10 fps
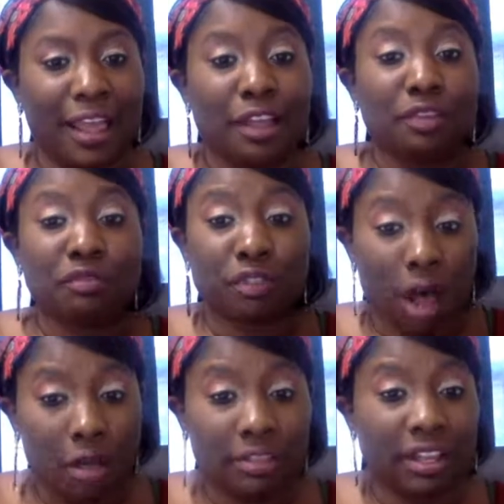You've
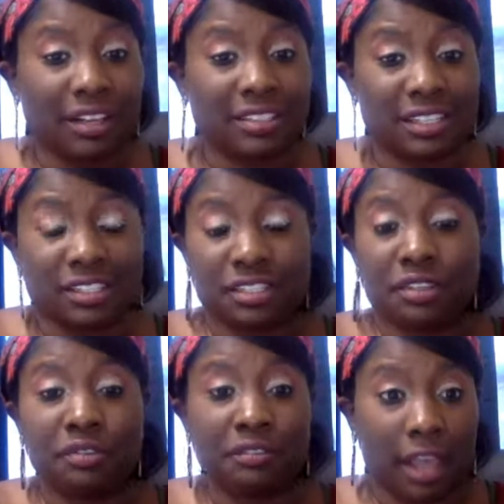caught their attention,
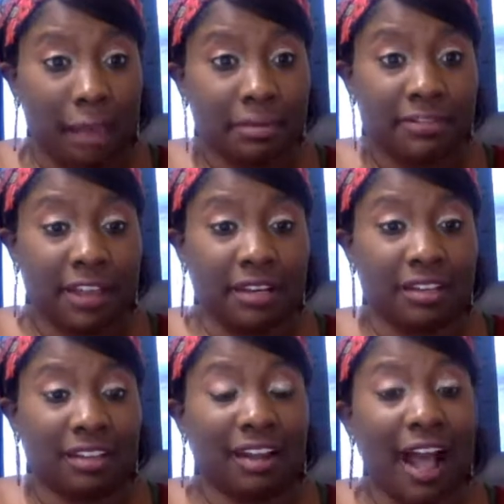you've captivated
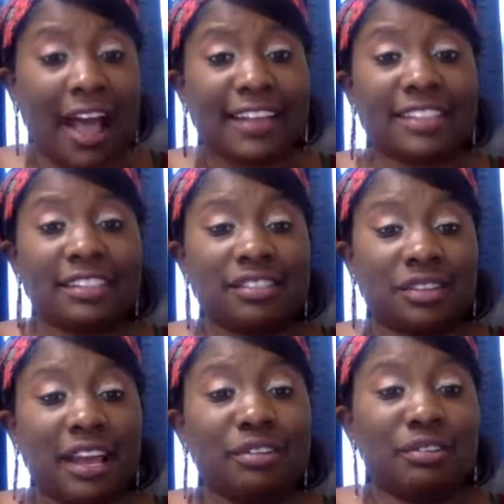their eyes, and so
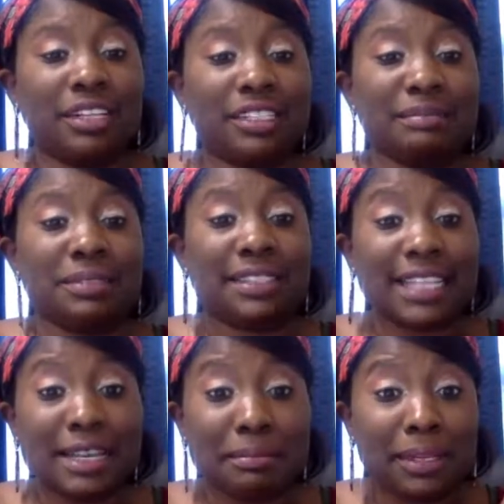now you need some
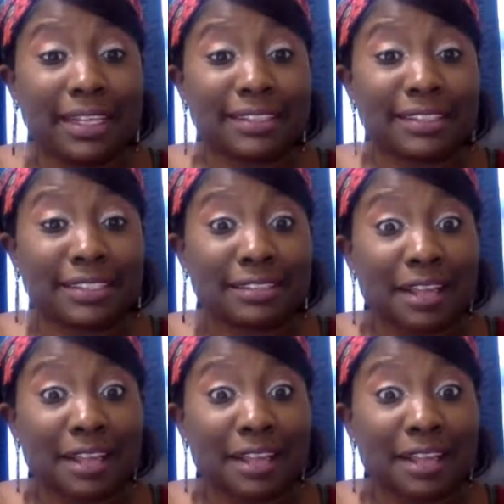seamless